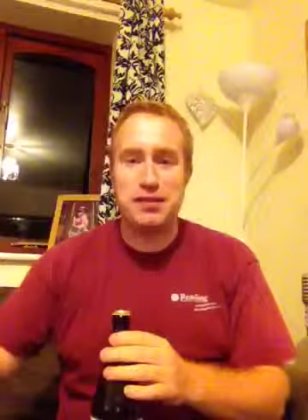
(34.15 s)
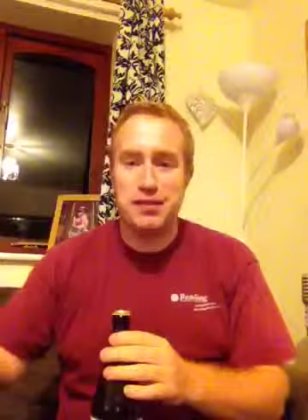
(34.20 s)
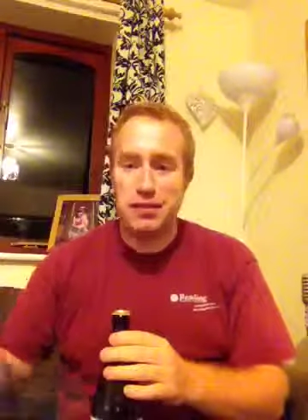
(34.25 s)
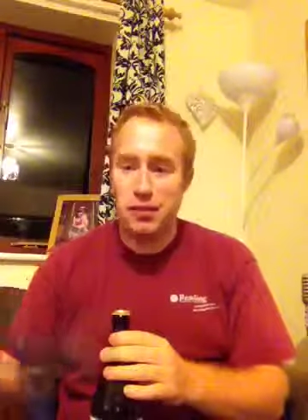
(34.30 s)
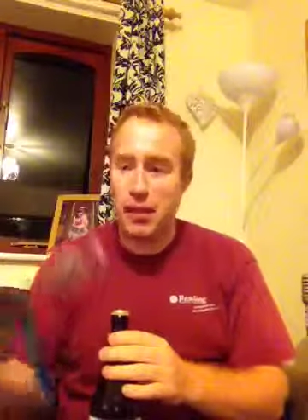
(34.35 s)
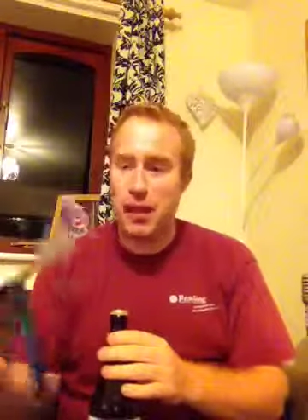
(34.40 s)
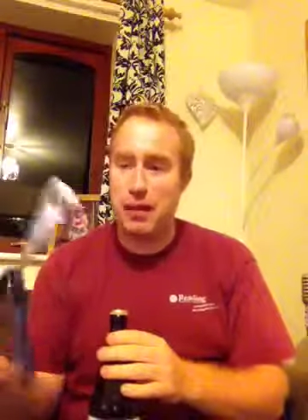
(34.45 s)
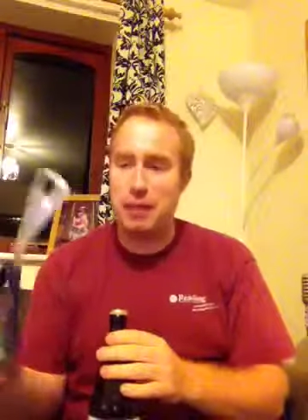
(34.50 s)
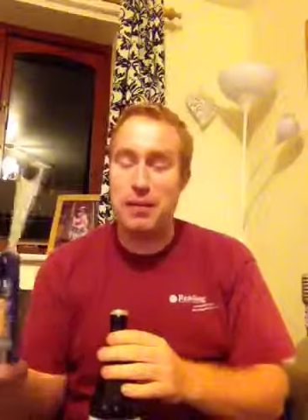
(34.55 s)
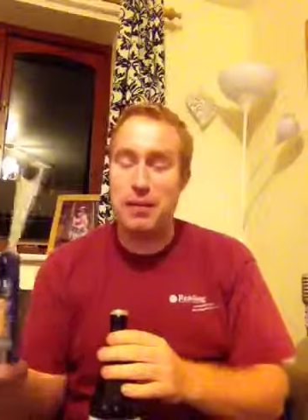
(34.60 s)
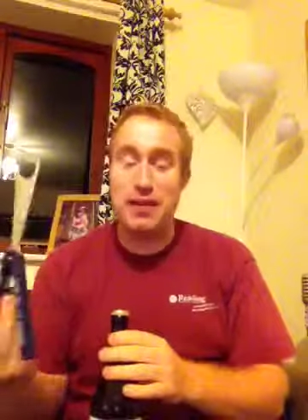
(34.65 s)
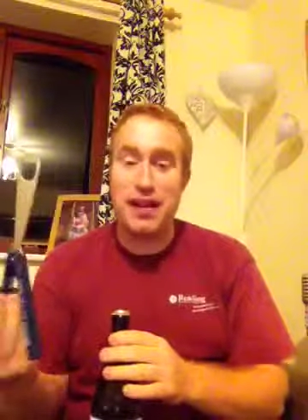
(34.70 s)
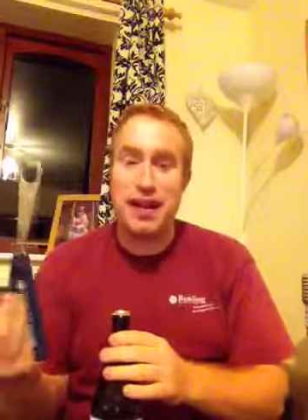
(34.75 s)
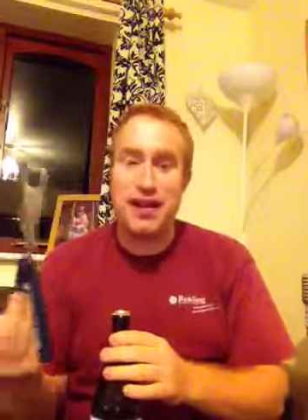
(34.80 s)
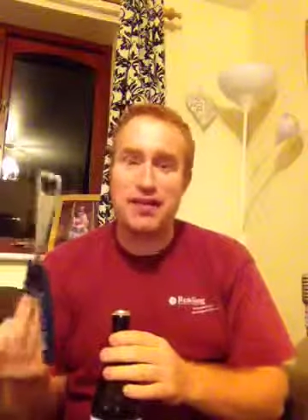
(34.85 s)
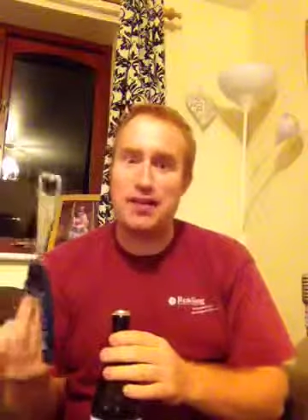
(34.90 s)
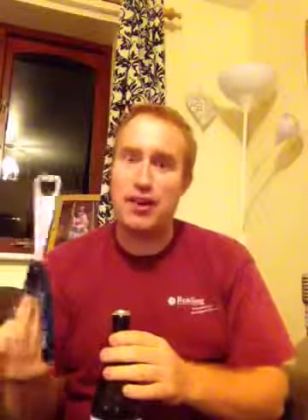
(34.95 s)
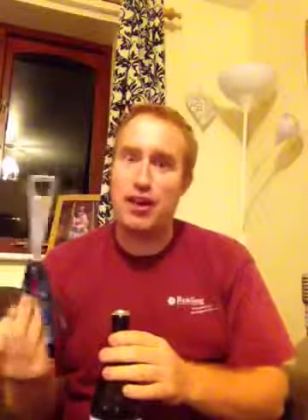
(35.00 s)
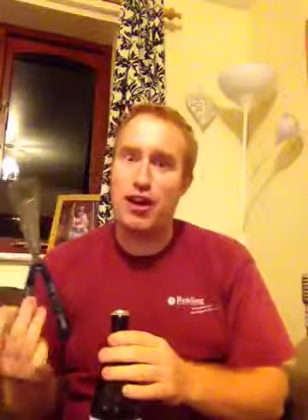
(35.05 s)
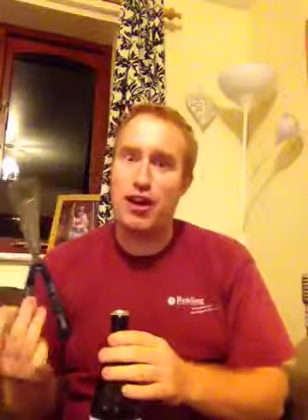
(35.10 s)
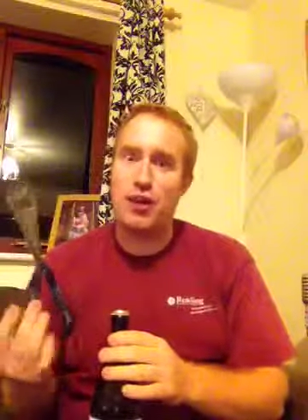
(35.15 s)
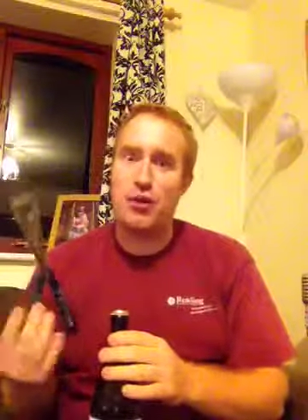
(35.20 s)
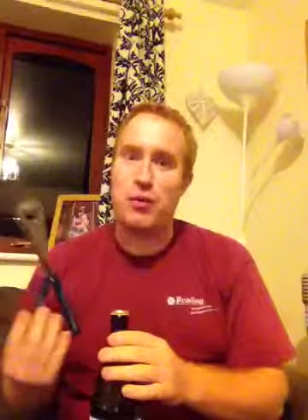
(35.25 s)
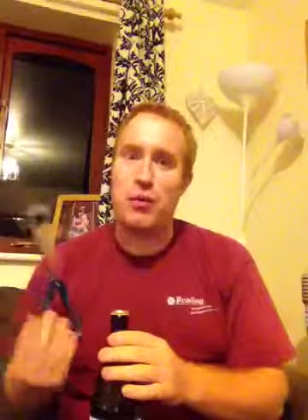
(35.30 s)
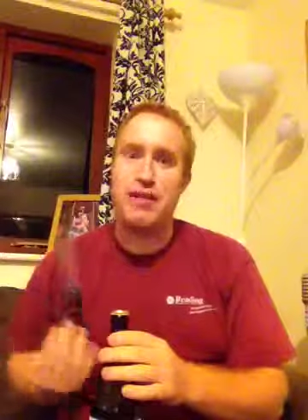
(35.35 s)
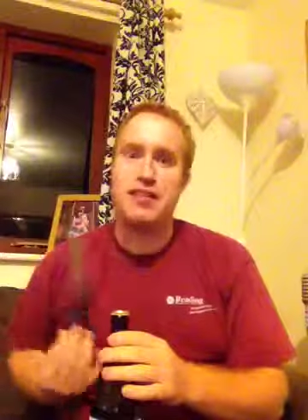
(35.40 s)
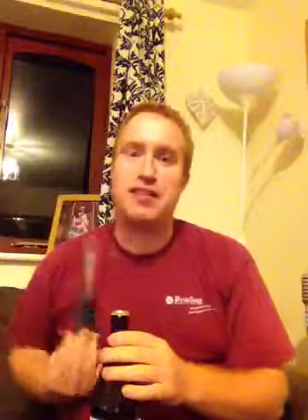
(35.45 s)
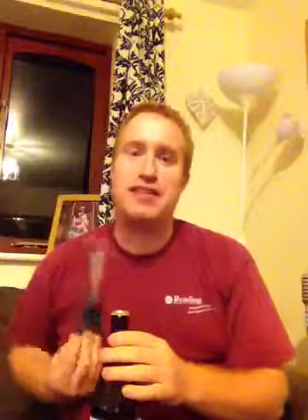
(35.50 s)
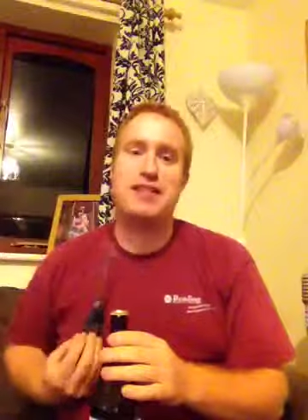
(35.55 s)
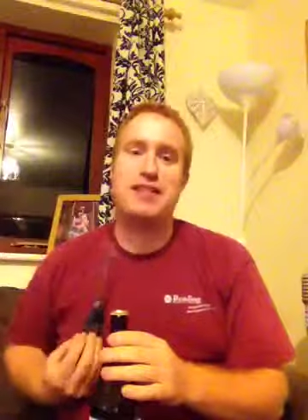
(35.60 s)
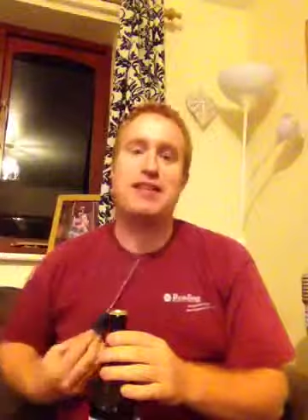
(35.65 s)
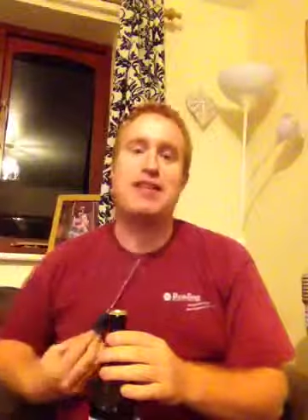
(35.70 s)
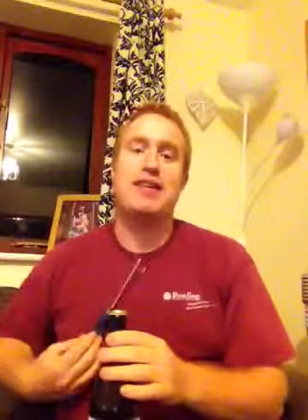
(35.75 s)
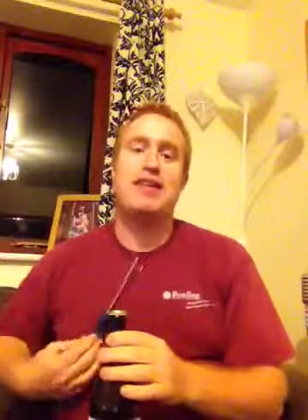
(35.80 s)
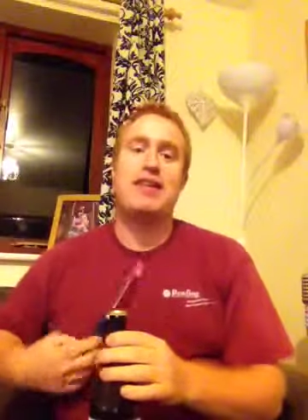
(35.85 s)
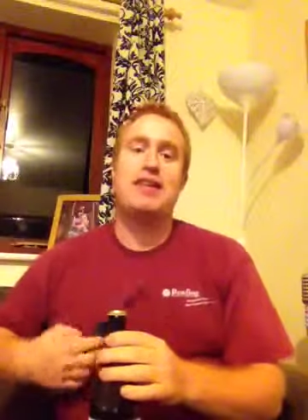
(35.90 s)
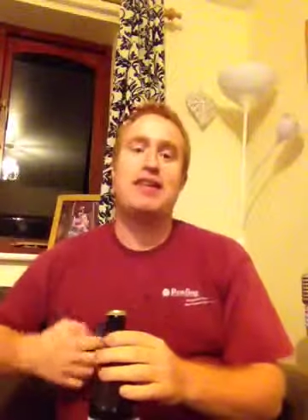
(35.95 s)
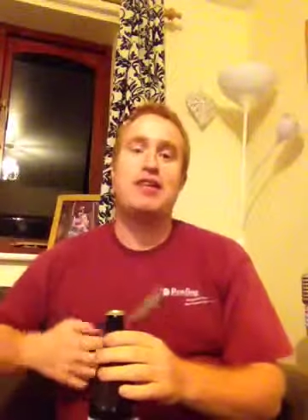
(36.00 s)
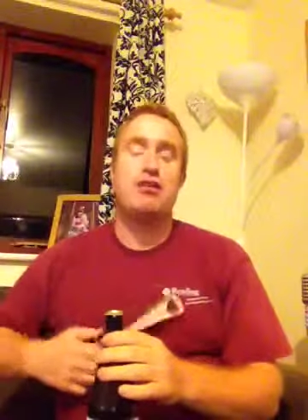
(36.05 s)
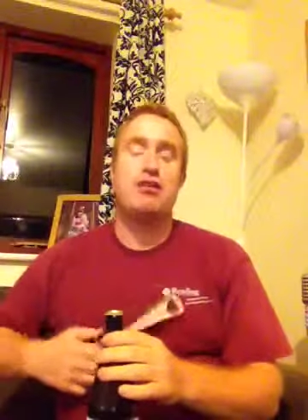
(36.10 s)
quite a bit, answered a lot of questions.
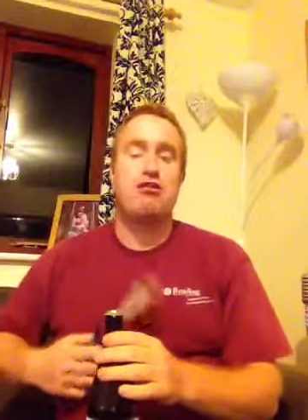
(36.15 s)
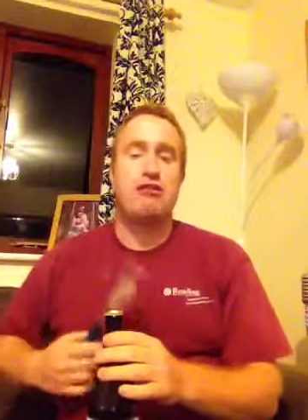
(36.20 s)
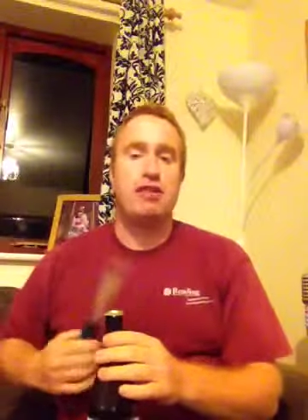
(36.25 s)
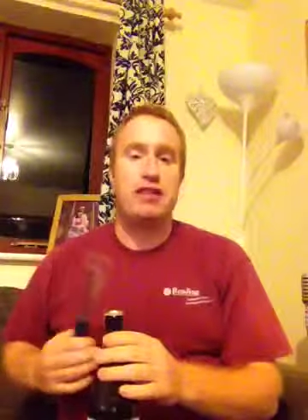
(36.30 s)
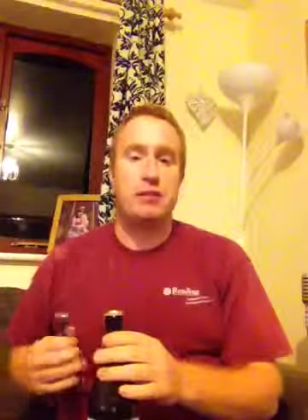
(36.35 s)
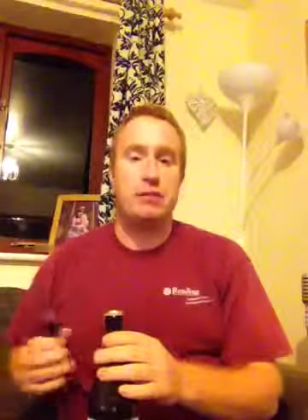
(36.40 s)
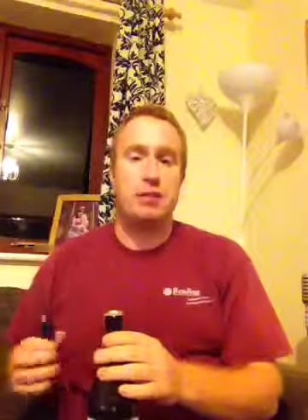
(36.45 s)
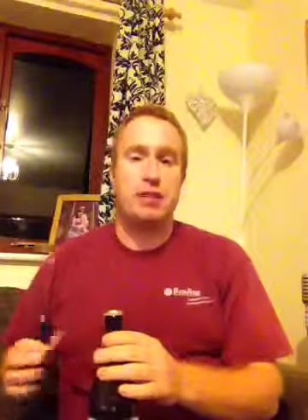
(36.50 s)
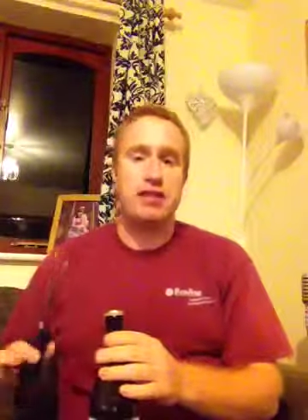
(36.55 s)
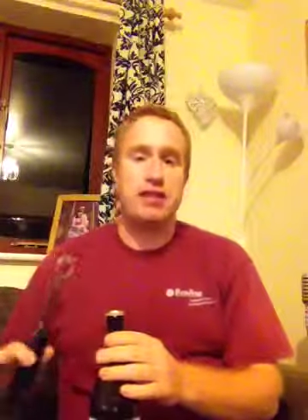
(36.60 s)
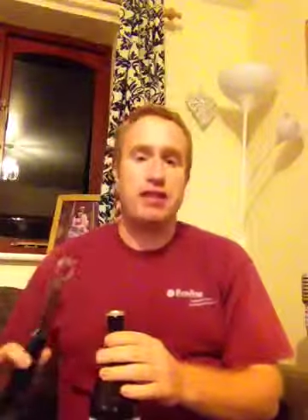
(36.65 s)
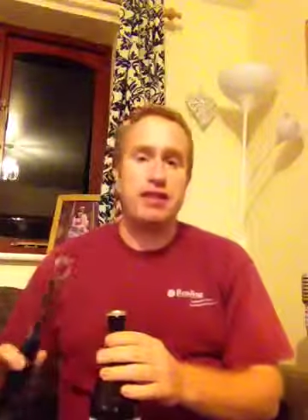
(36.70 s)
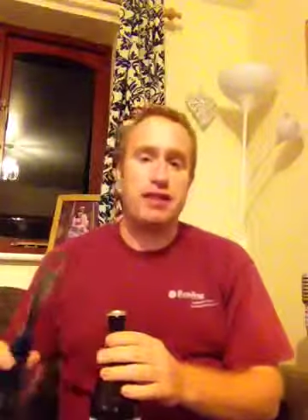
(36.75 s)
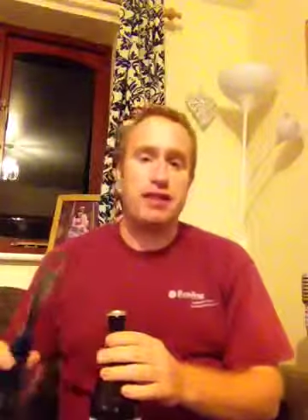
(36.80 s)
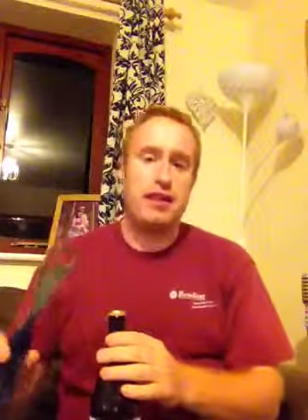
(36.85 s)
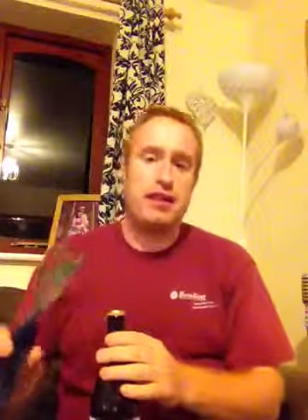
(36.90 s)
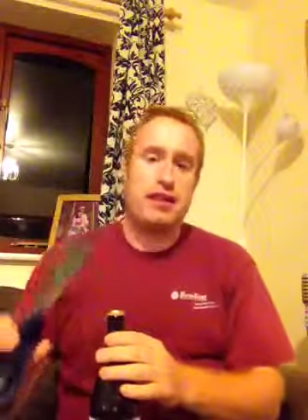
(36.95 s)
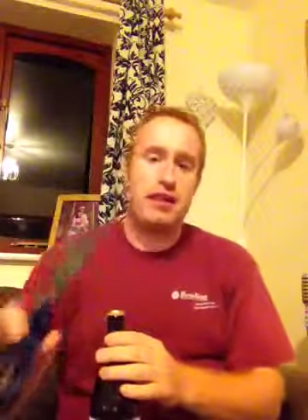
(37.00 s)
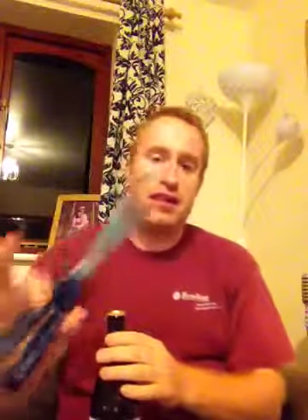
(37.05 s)
So I really appreciate it.